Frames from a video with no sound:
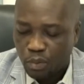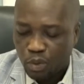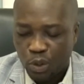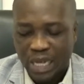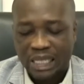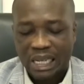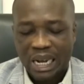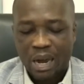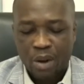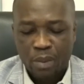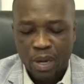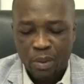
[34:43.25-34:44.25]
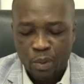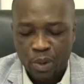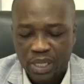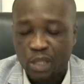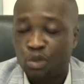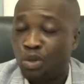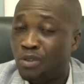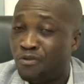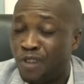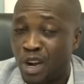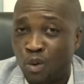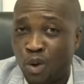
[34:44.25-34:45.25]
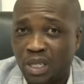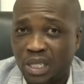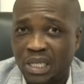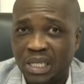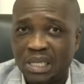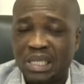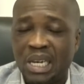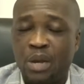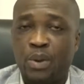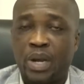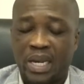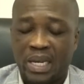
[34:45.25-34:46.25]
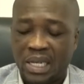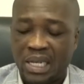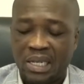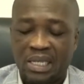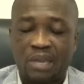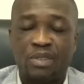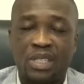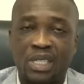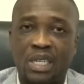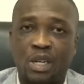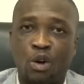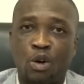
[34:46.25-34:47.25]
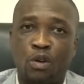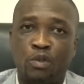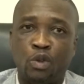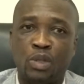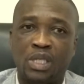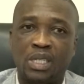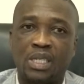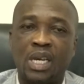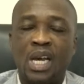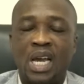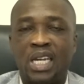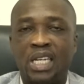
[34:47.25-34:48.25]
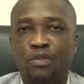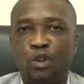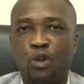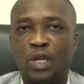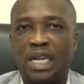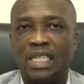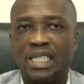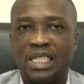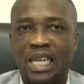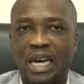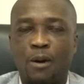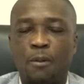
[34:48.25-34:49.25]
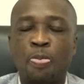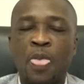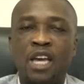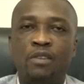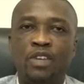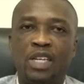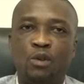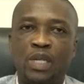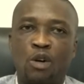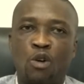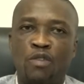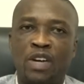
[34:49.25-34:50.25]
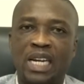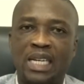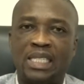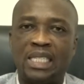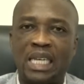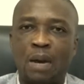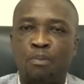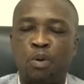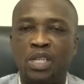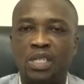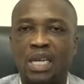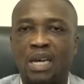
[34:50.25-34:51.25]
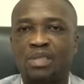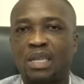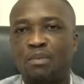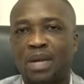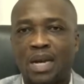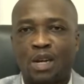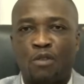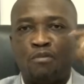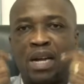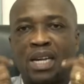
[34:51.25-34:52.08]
United Arab Emirates is doing very well in this area in e-services and all of those things. And if you look at it now, even with the COVID-19, their police have some kind of